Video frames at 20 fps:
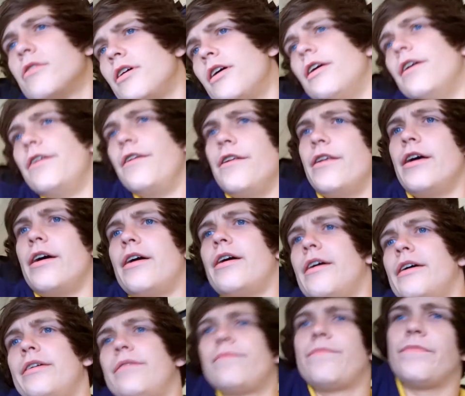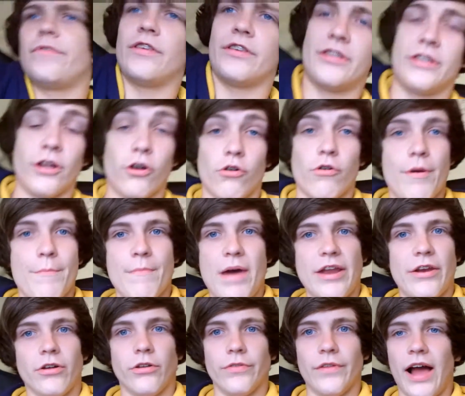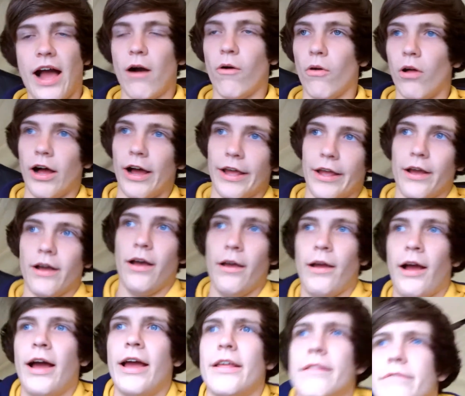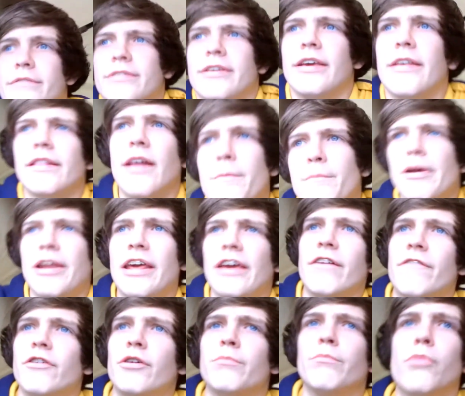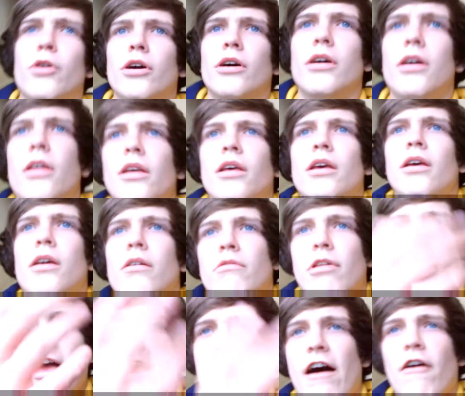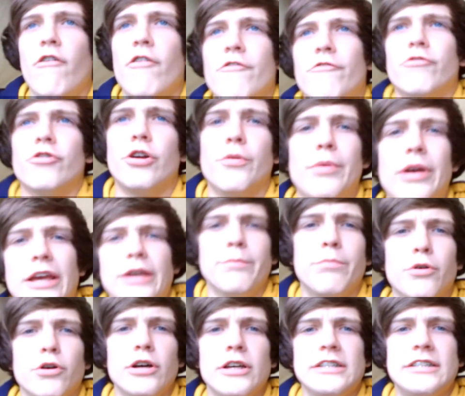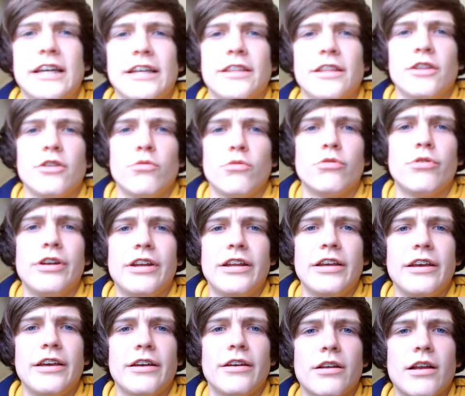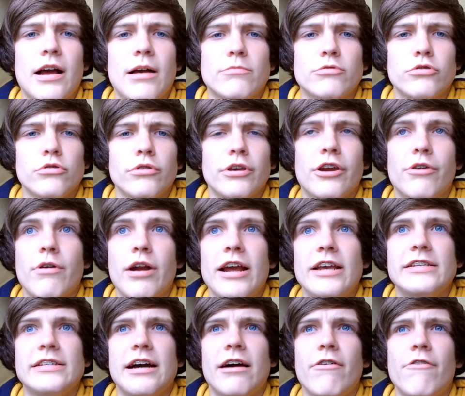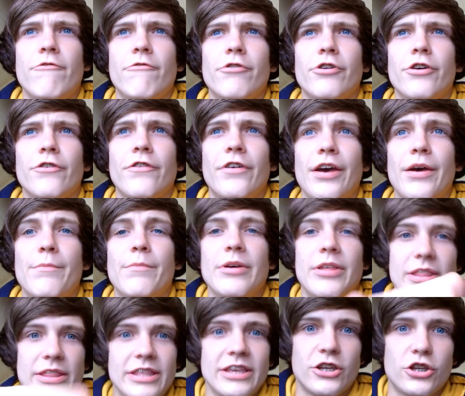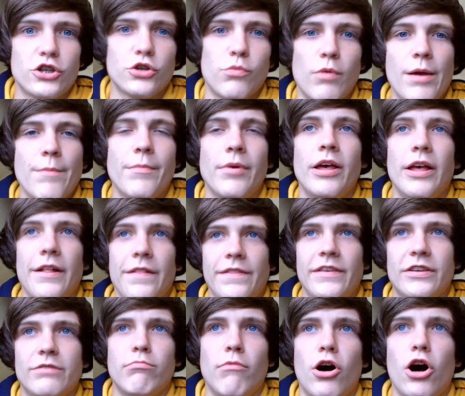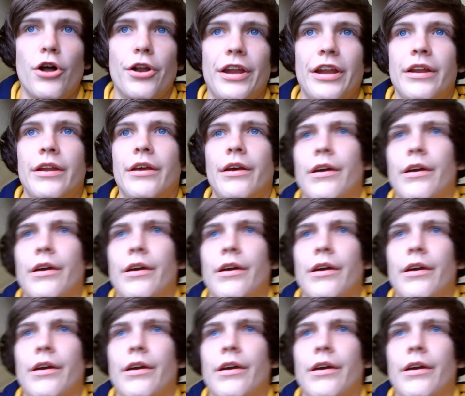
And uh, they're still going mental now. Like, I ain't seen that many of them, but like out in front of me. But he said that they were going absolutely crazy out in front of him in this swim this morning.